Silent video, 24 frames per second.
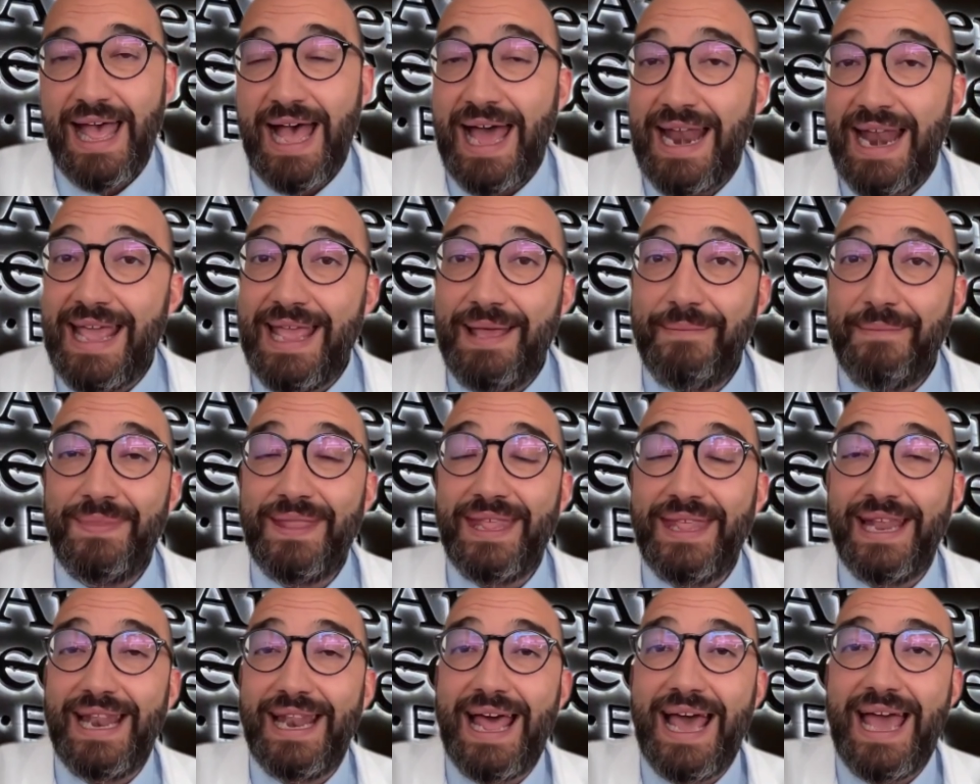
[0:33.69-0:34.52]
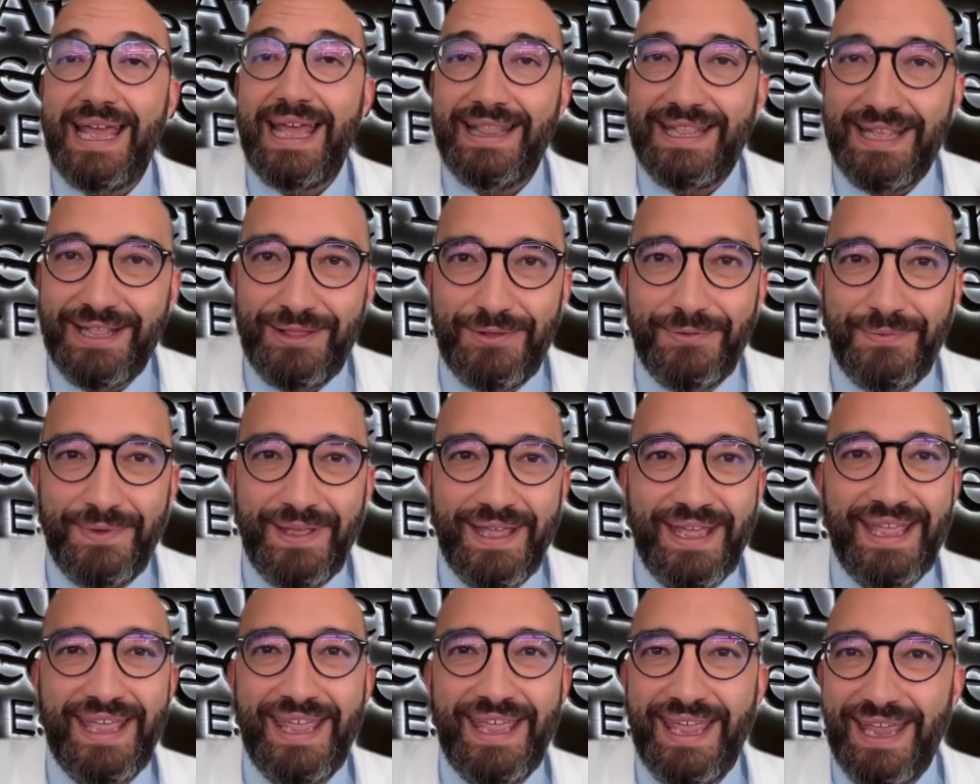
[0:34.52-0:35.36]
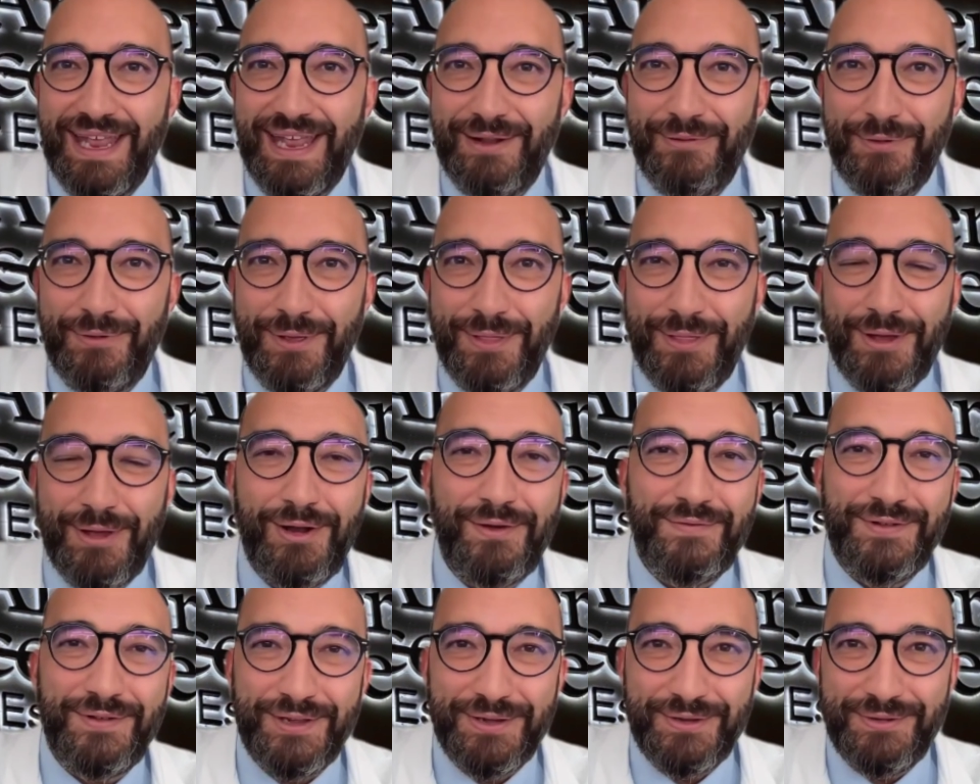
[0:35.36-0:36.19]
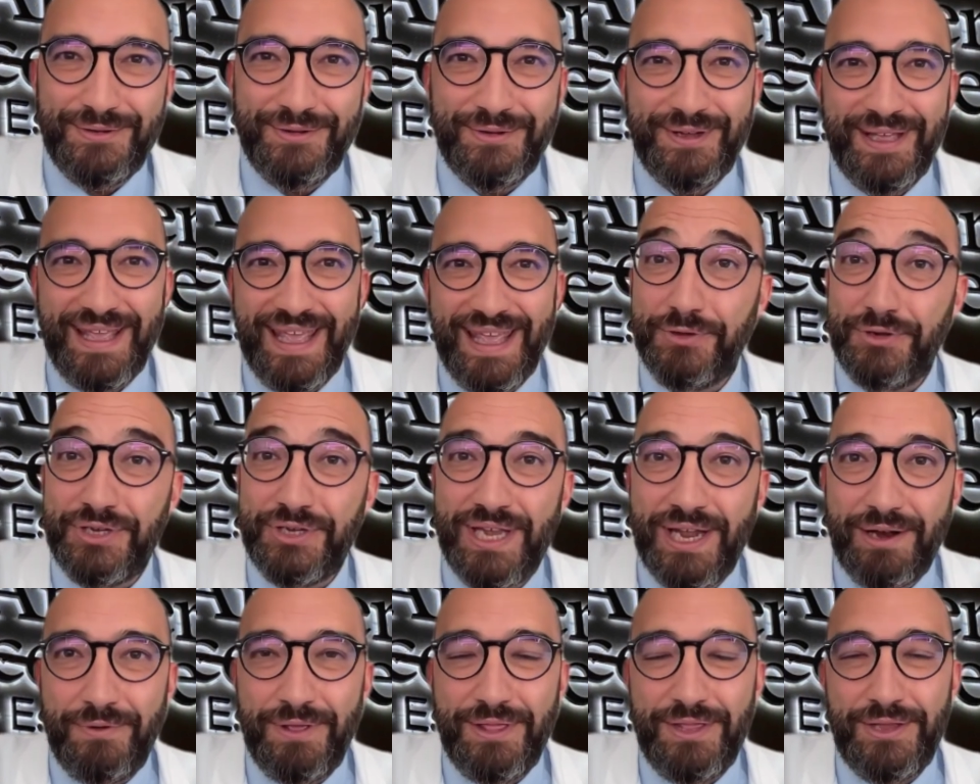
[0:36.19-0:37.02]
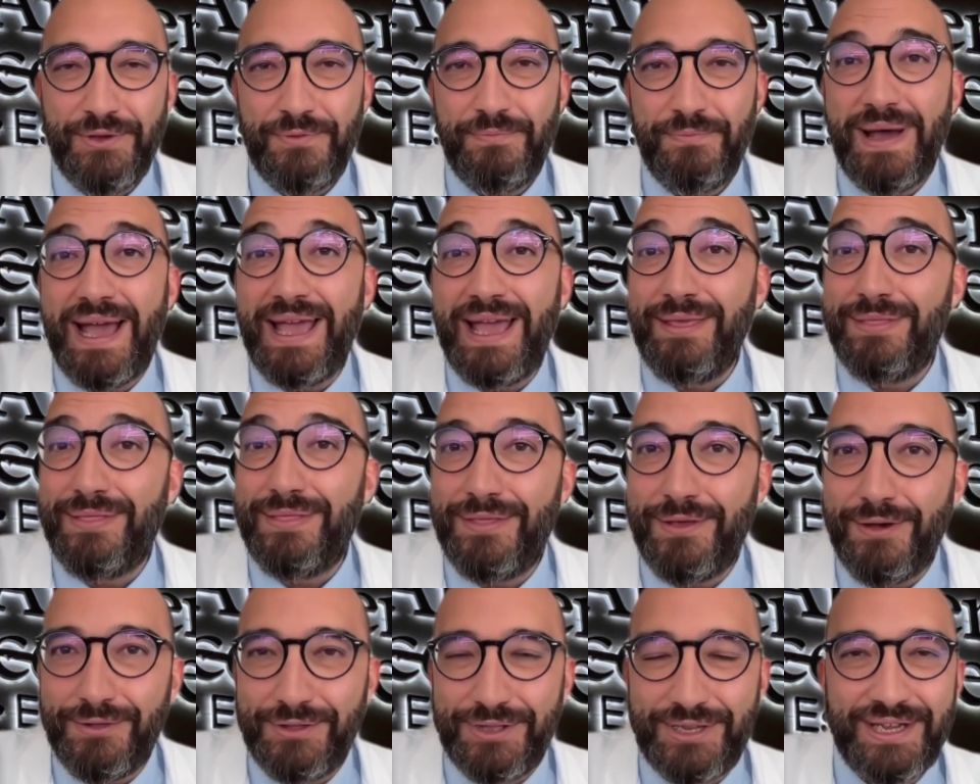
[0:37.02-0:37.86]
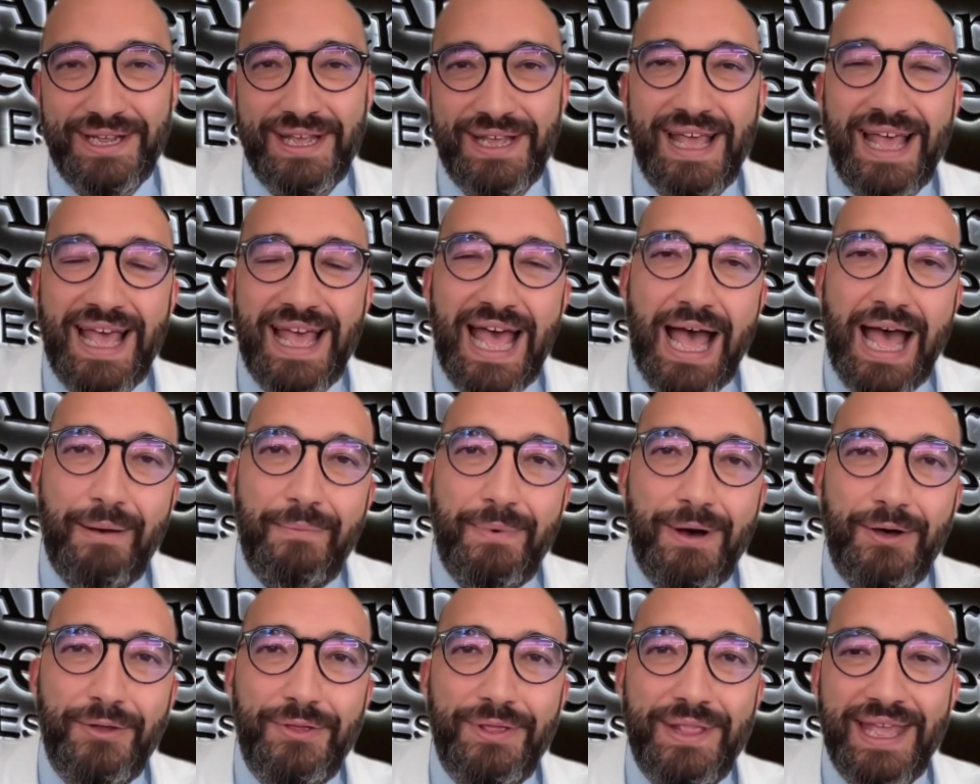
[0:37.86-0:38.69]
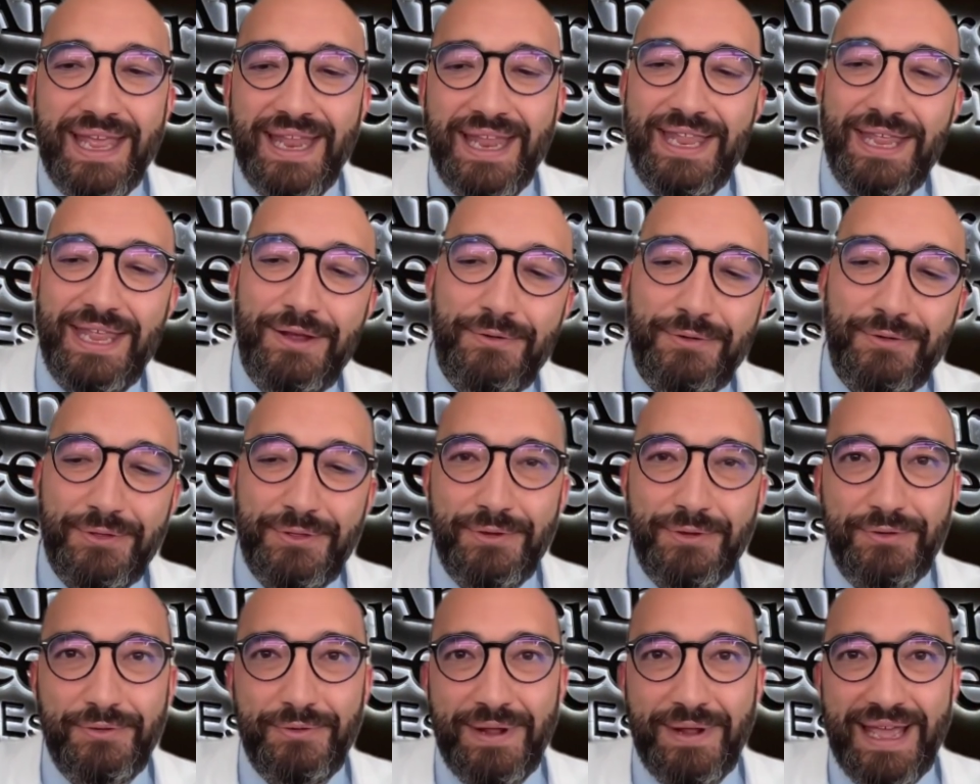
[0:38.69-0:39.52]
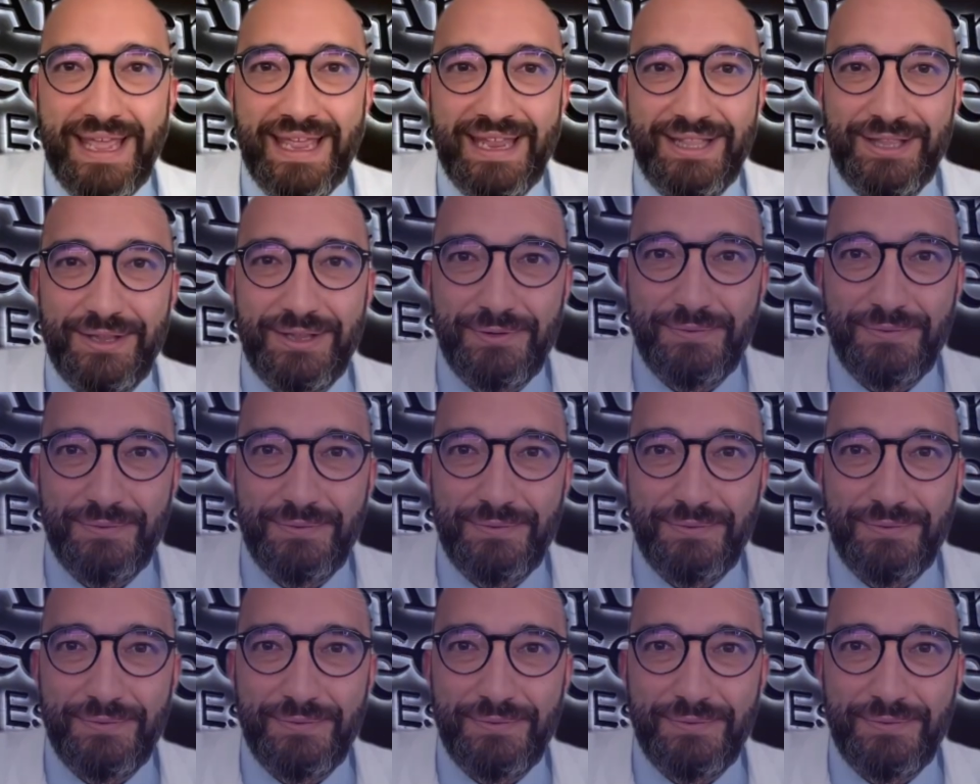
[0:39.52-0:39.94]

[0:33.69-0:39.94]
And I am delighted to be here with all of you to share with you my thoughts about the neuroendocrine